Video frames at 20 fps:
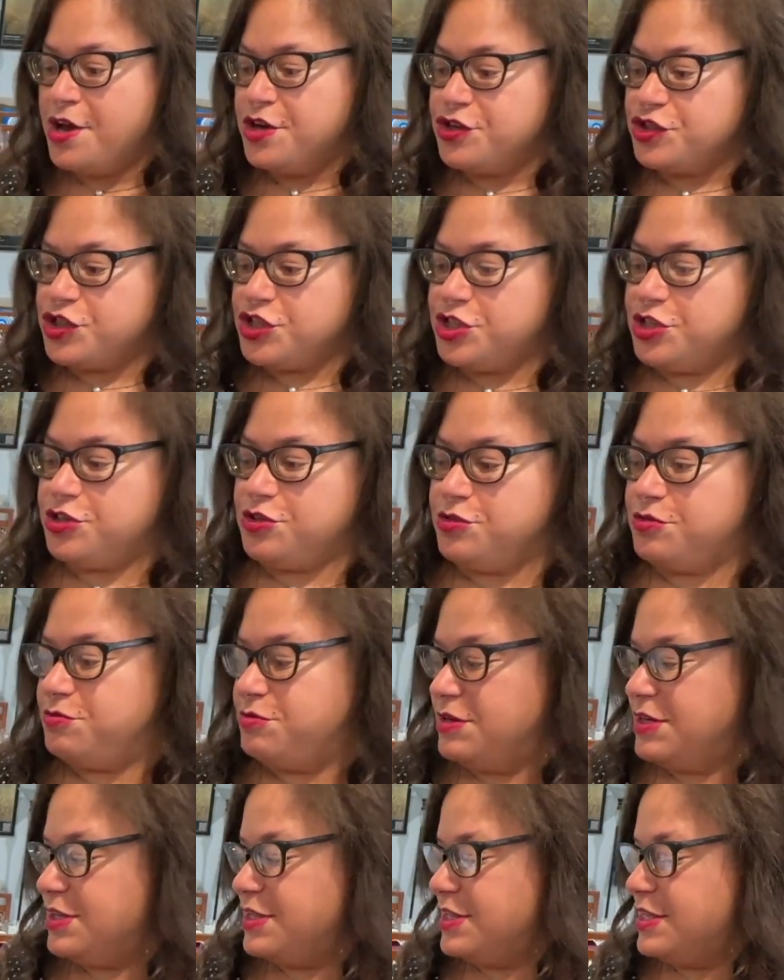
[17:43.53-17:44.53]
to
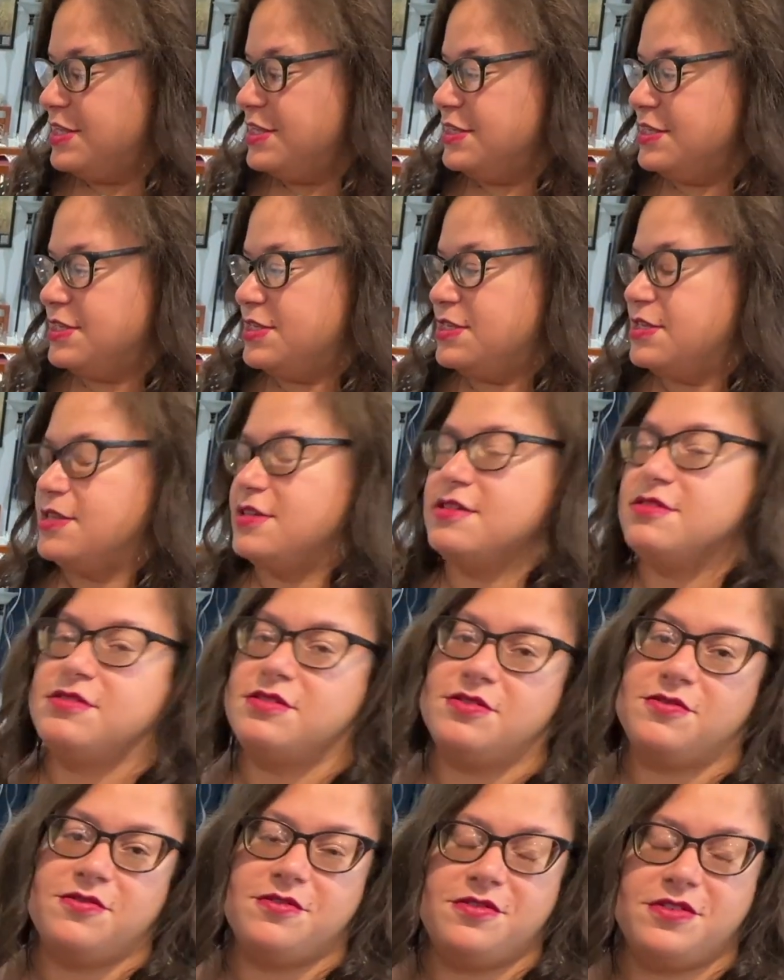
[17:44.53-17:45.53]
this
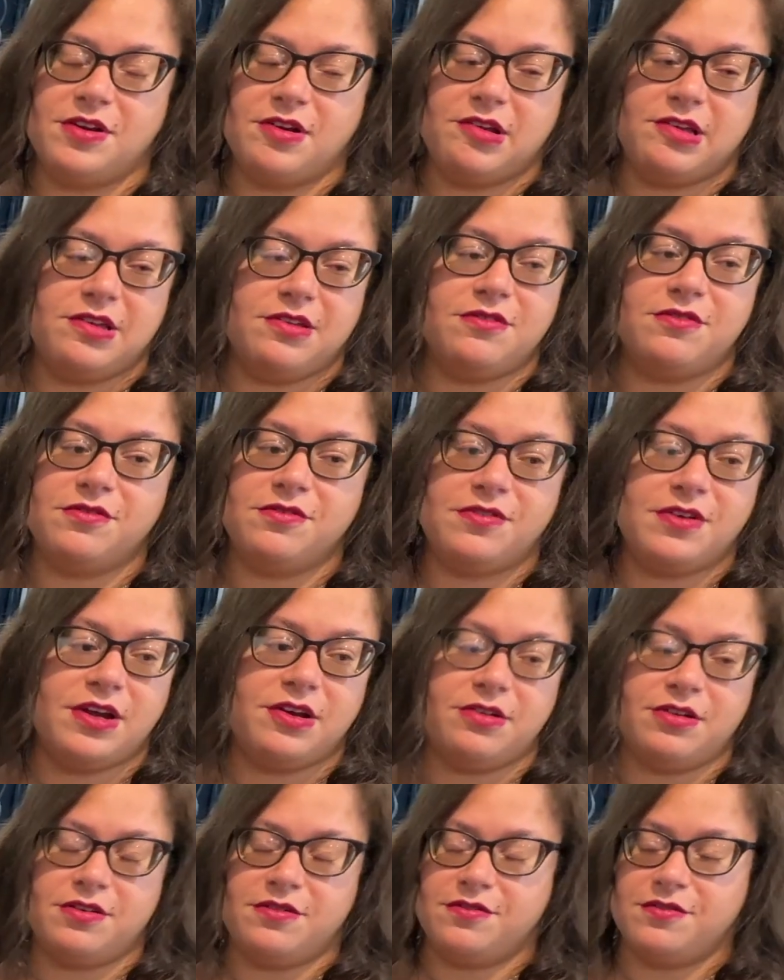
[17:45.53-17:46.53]
very,
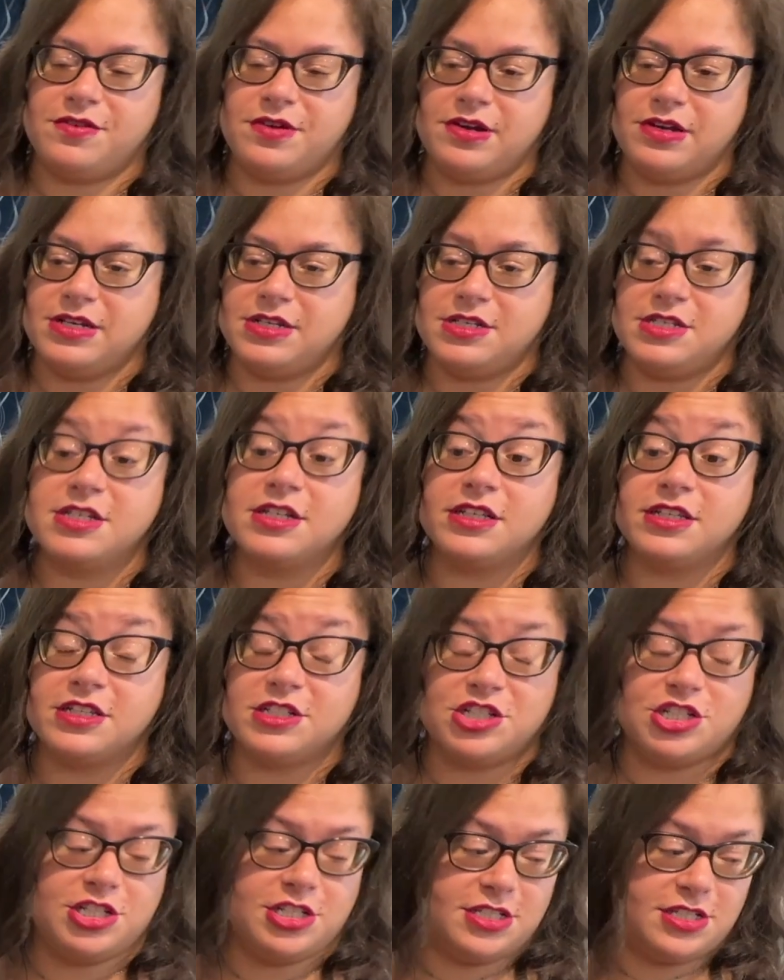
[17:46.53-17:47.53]
very, very
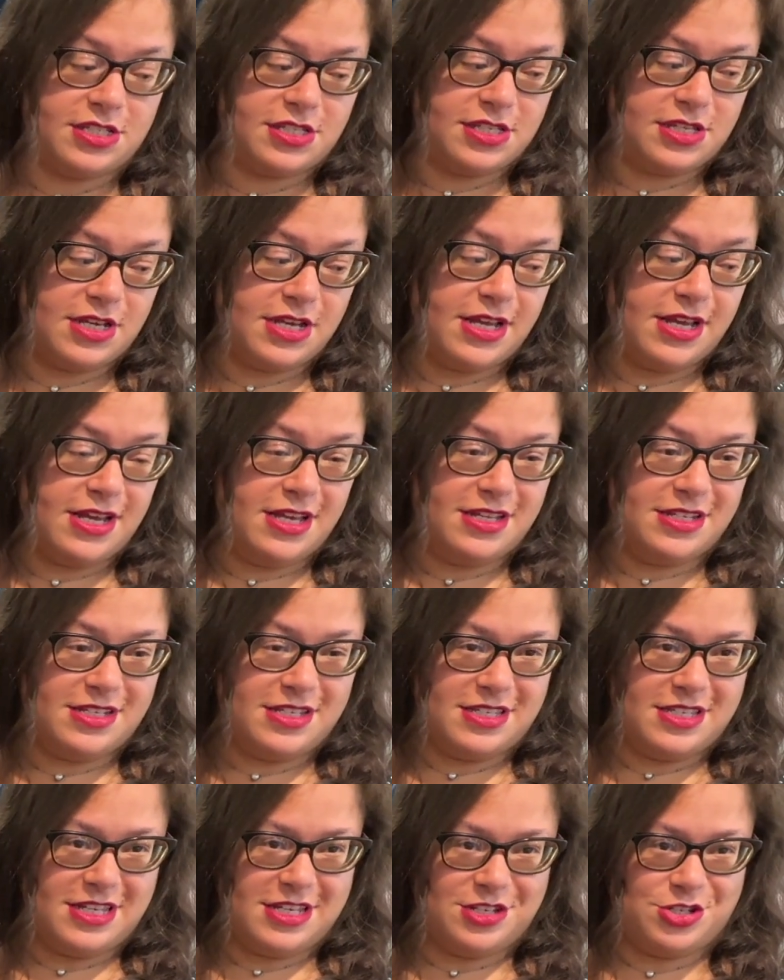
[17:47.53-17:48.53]
delicious
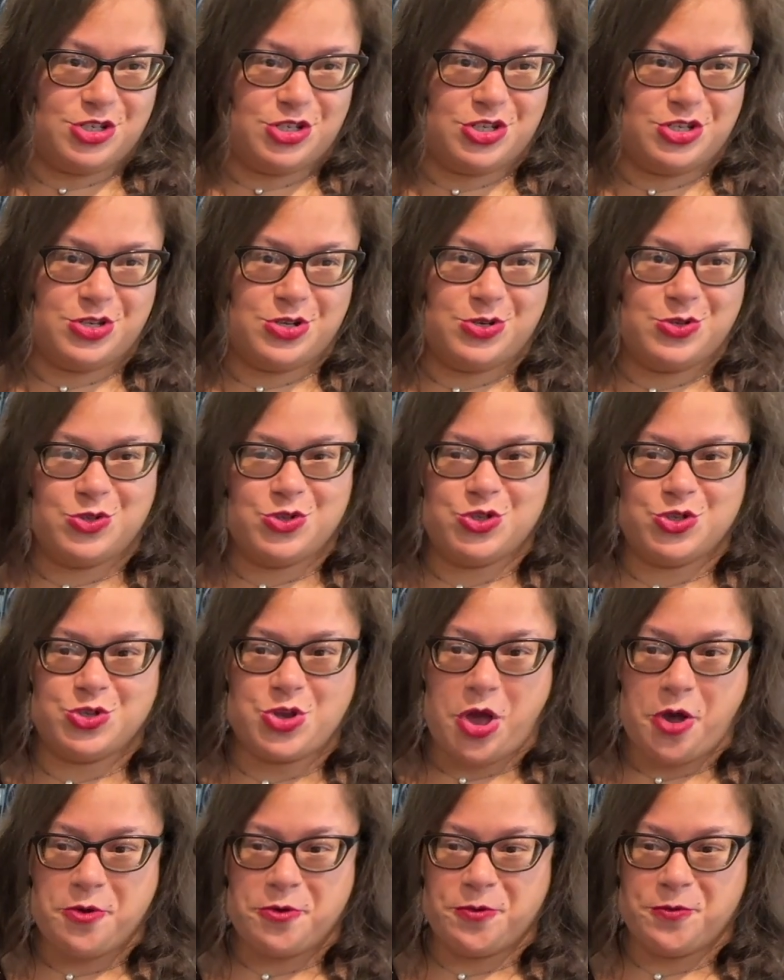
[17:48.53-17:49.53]
dish.
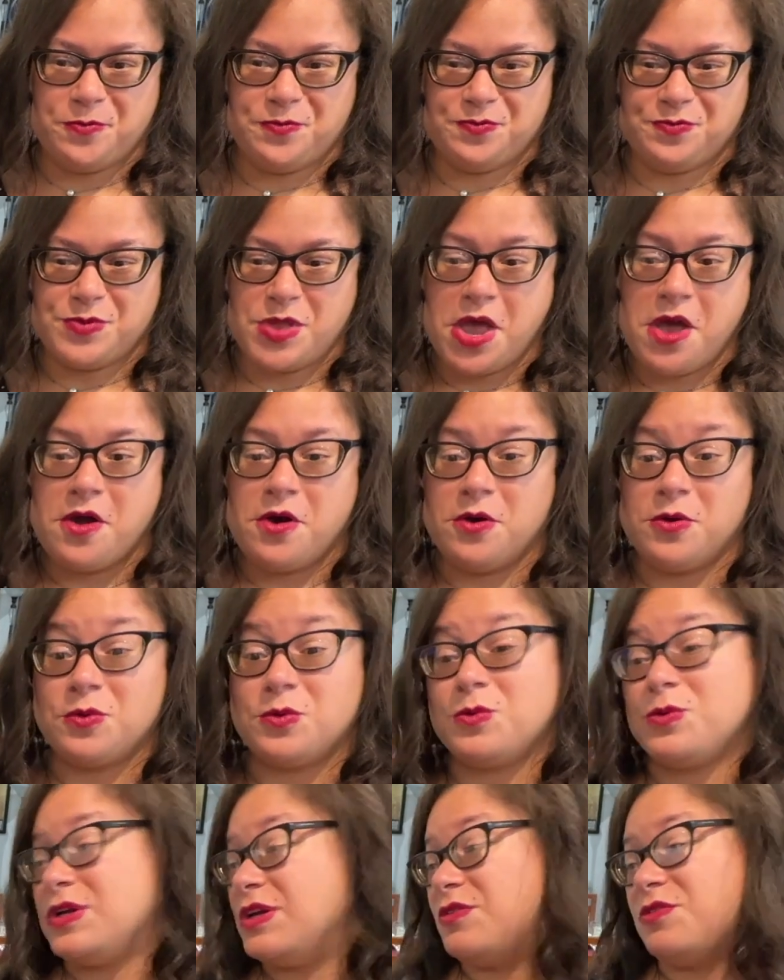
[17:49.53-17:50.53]
So
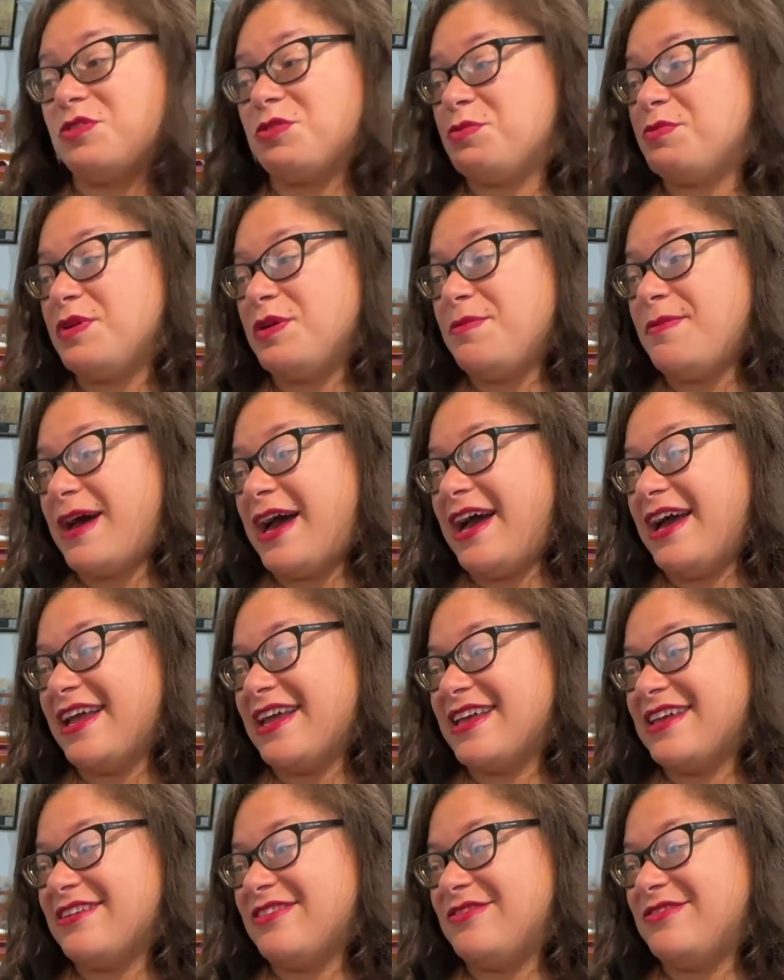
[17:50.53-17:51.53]
we'll be back
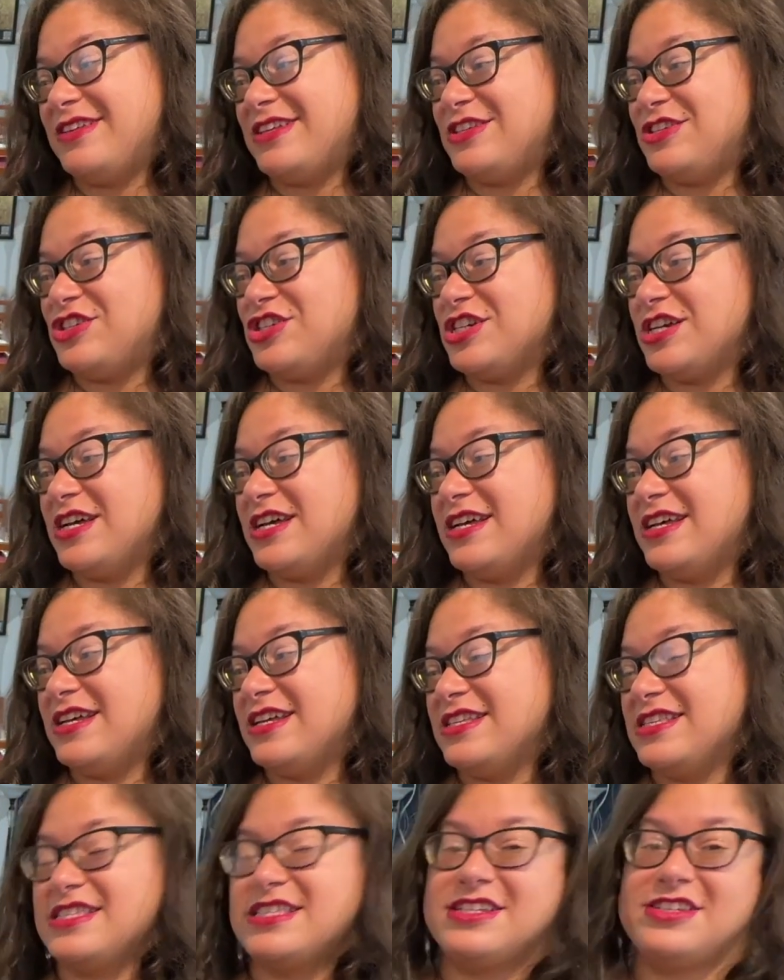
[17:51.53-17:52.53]
in
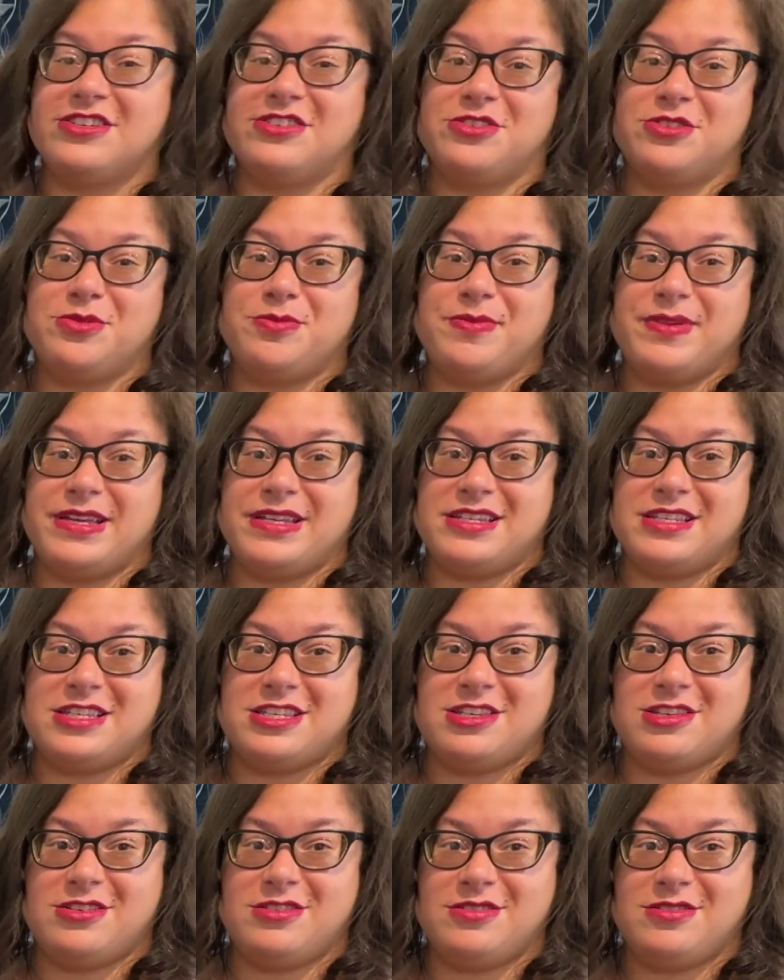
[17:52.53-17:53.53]
just a little
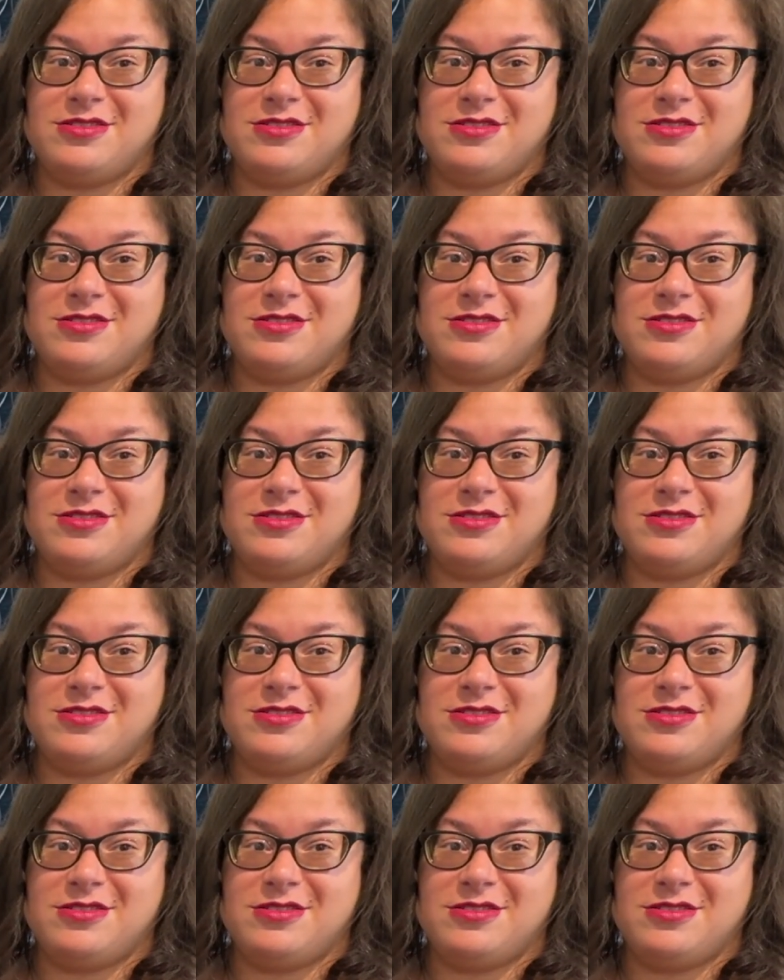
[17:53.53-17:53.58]
bit.